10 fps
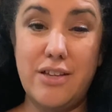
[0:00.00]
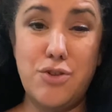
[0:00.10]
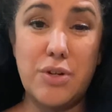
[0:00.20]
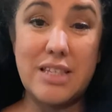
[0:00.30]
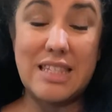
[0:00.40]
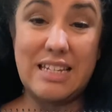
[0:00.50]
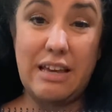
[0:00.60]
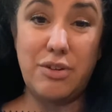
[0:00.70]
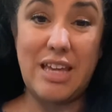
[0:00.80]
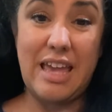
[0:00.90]
could sit
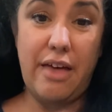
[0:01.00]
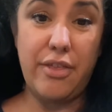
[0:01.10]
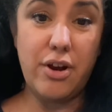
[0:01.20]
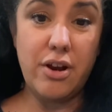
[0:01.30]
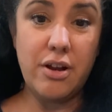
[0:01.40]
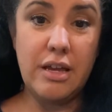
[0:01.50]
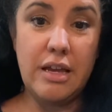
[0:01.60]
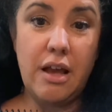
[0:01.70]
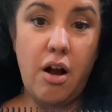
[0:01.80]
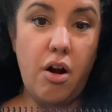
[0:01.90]
down together
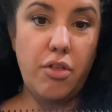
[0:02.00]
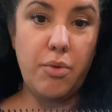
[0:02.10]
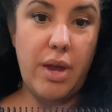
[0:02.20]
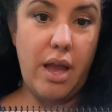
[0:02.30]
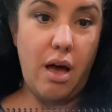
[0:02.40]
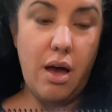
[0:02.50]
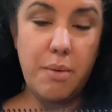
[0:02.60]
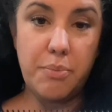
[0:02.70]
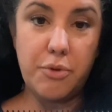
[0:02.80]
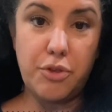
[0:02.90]
all the way
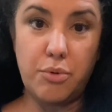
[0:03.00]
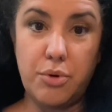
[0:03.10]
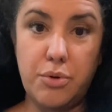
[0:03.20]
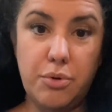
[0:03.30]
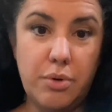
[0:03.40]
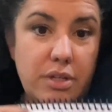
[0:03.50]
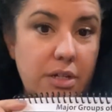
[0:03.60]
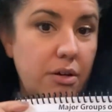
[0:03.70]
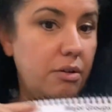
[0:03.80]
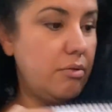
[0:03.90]
up through
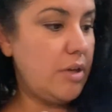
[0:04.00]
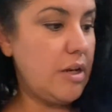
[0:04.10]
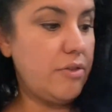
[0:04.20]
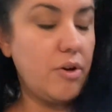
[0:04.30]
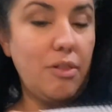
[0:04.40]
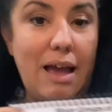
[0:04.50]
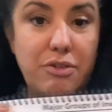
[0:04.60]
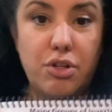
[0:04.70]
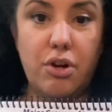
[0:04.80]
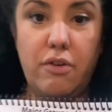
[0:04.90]
until, you know, their
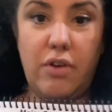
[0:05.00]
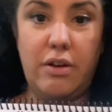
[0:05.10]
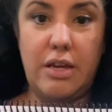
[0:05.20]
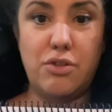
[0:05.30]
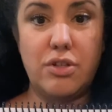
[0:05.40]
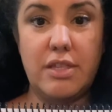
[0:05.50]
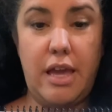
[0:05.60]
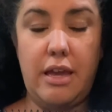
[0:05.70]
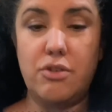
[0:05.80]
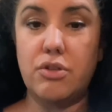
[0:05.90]
last year of foundations
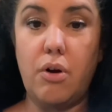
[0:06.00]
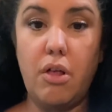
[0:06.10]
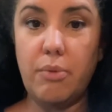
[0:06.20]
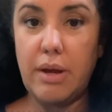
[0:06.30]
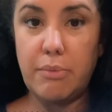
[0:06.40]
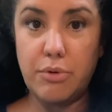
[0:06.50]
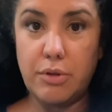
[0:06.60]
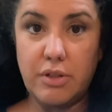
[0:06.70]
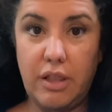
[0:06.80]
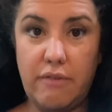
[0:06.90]
age. So all the way up through
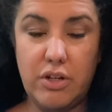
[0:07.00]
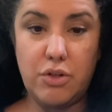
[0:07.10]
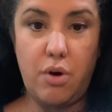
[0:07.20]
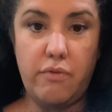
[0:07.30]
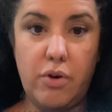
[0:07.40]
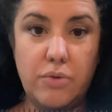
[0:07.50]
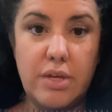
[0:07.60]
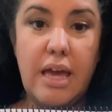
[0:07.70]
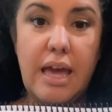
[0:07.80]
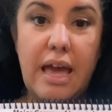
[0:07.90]
those 11 and 12-year-olds,
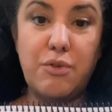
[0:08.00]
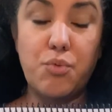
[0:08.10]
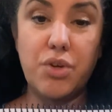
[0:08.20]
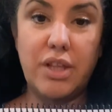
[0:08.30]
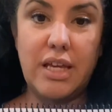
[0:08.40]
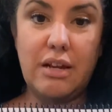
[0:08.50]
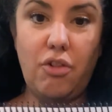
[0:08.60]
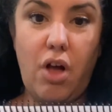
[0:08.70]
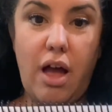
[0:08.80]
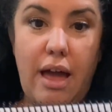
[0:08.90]
and really get a
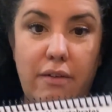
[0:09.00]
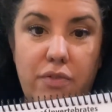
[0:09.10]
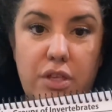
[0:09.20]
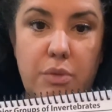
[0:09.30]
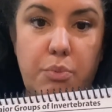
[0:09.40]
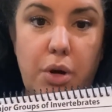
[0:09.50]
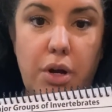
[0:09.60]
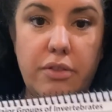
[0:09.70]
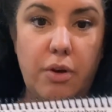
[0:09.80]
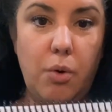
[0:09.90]
lot out of this
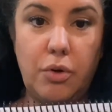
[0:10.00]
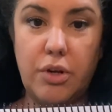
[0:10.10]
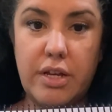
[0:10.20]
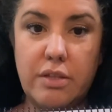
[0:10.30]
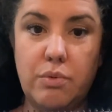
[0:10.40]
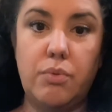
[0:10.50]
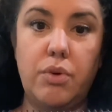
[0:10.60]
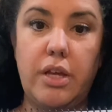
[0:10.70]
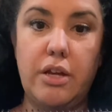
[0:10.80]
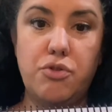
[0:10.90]
book. The older kids would
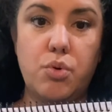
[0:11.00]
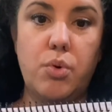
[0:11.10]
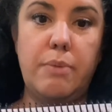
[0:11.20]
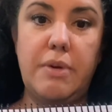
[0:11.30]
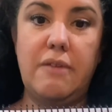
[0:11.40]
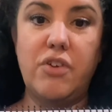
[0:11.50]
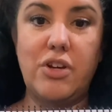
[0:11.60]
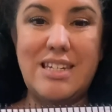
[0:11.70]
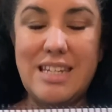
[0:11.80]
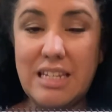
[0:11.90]
really enjoy being very
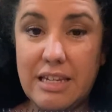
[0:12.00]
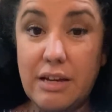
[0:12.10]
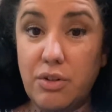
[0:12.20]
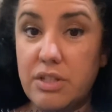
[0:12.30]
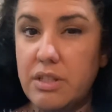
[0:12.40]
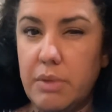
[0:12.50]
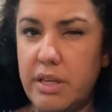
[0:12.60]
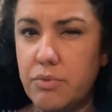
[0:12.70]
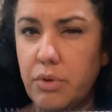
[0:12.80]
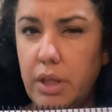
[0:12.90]
detailed on some of
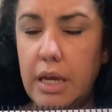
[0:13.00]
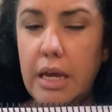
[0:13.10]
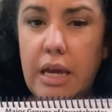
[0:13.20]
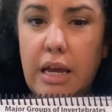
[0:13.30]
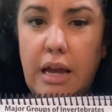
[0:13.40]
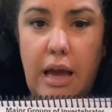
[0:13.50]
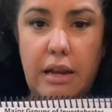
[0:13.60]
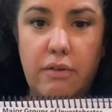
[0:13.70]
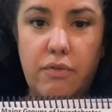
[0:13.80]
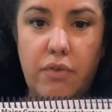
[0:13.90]
these really kind of,